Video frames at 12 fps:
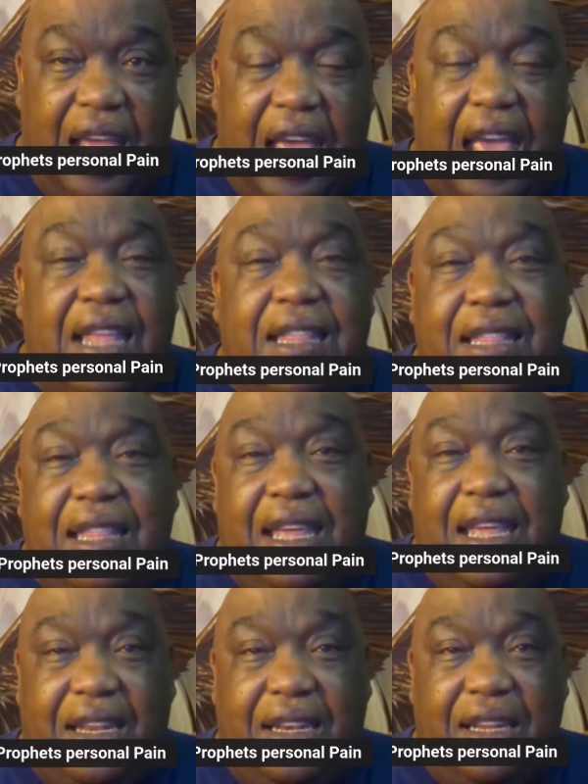And
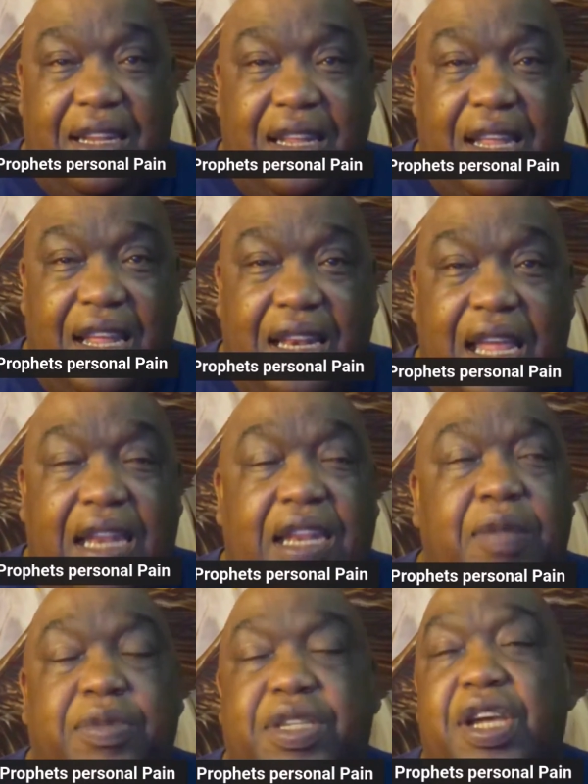then let
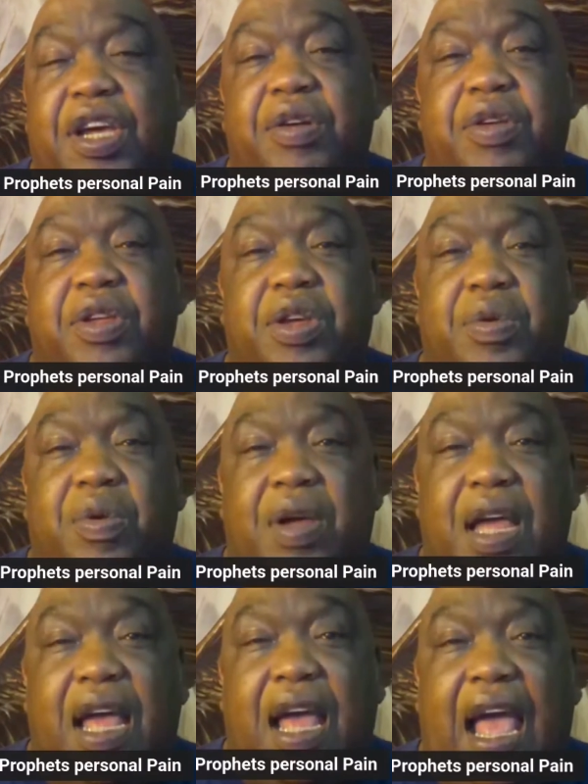him tell you
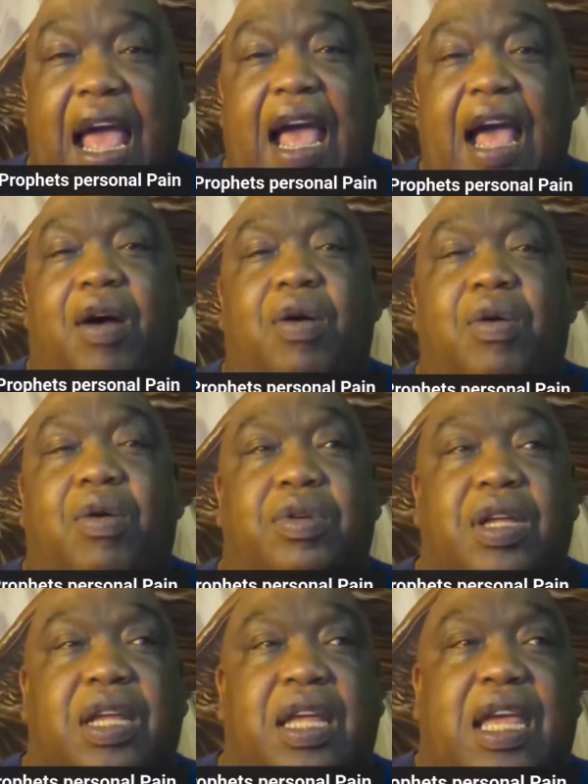how
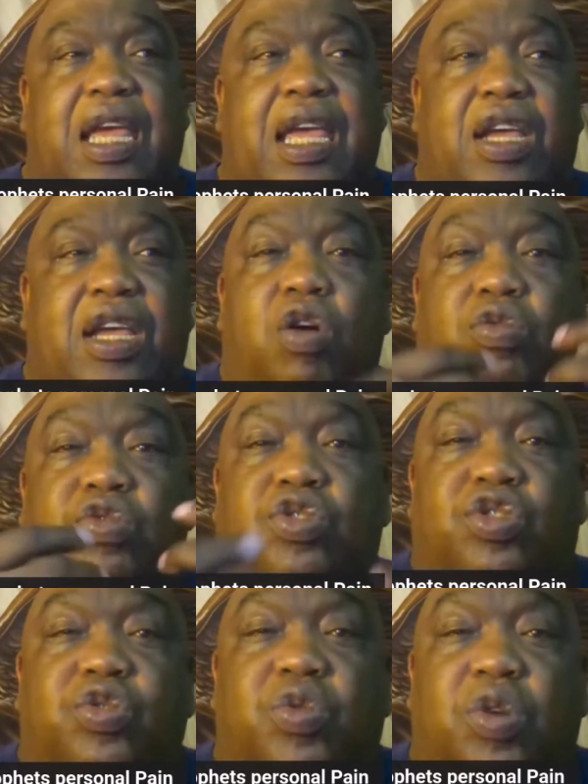he goes
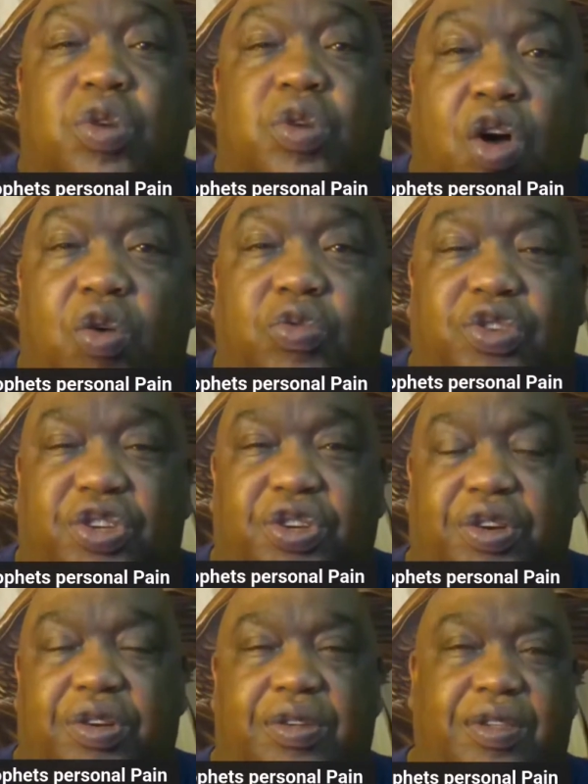to a
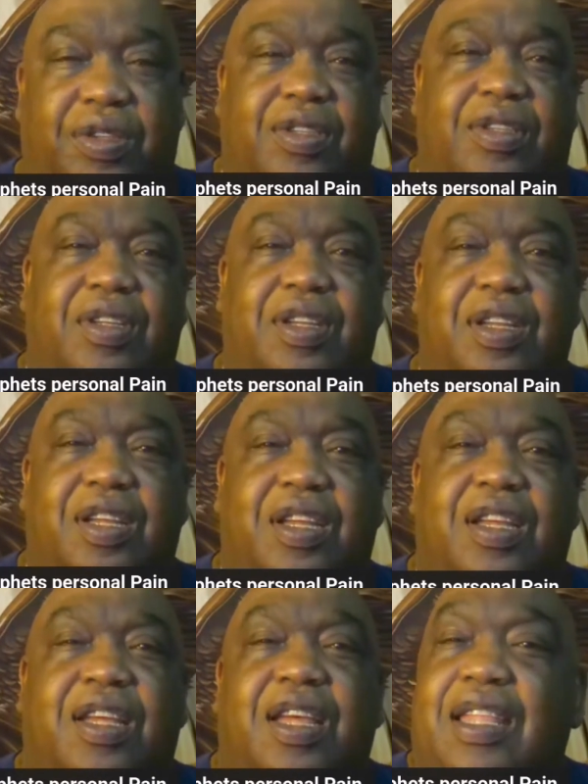culture
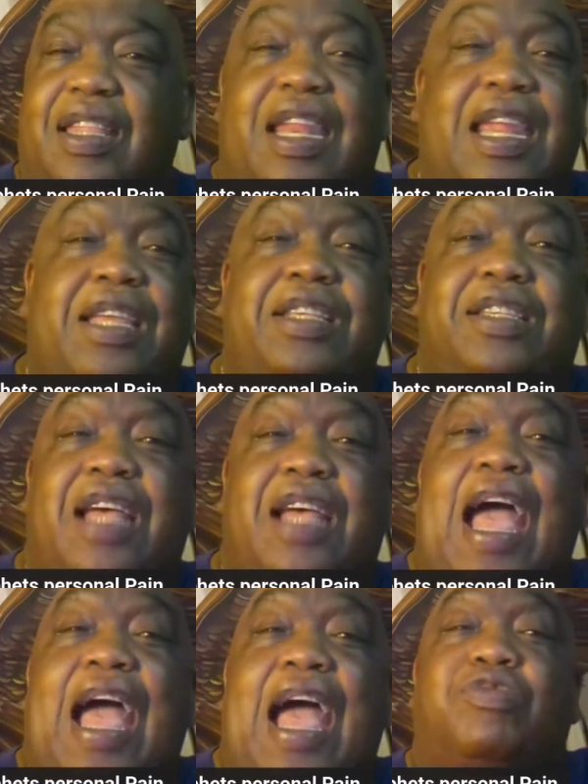that he's an
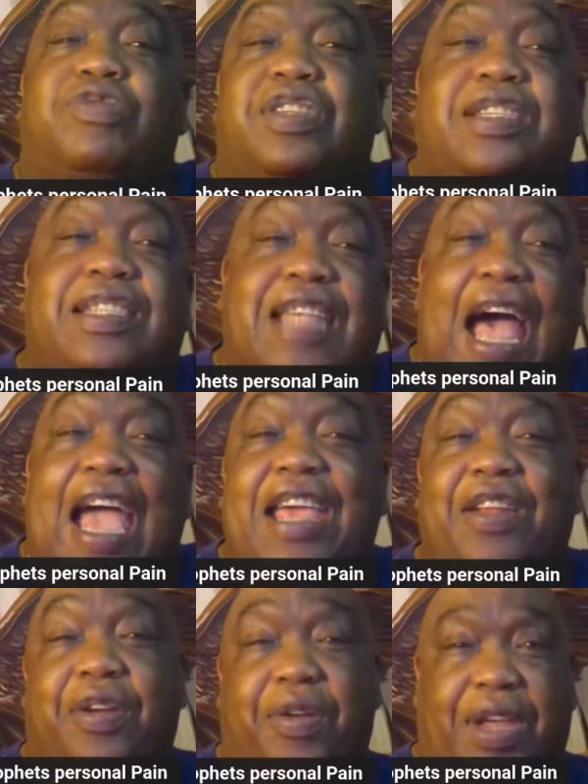
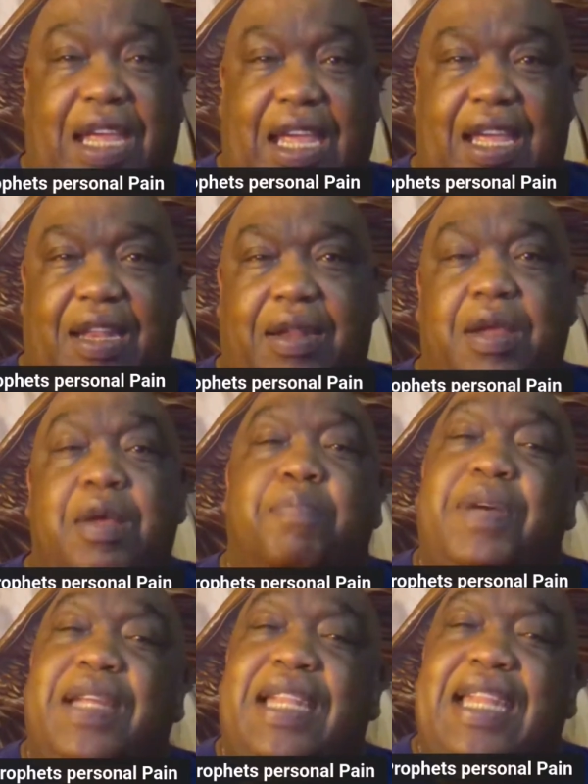outsider in,
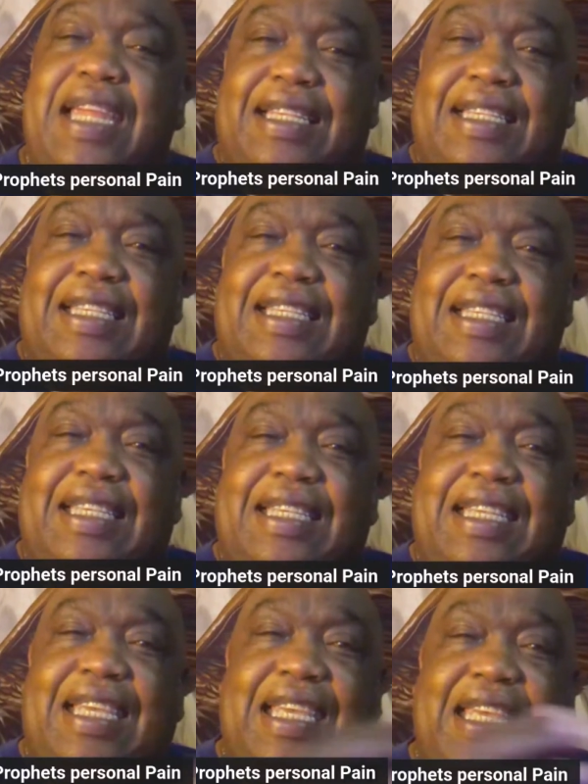but his
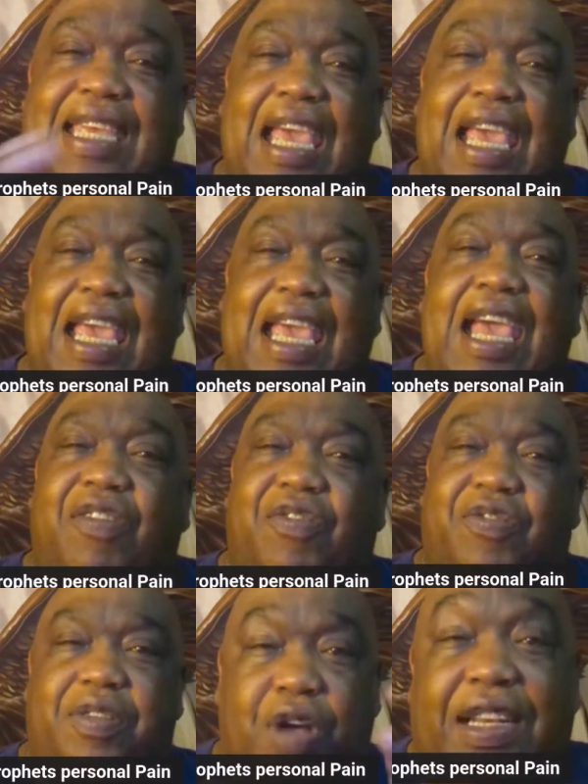
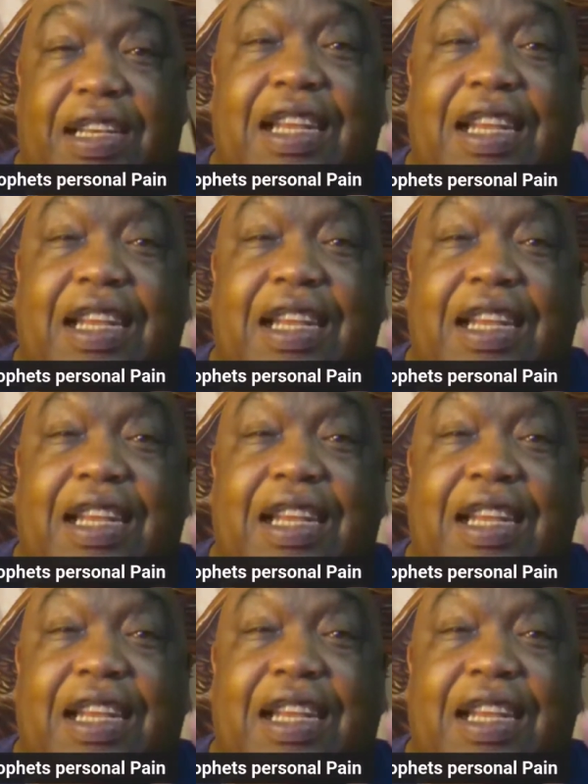gift,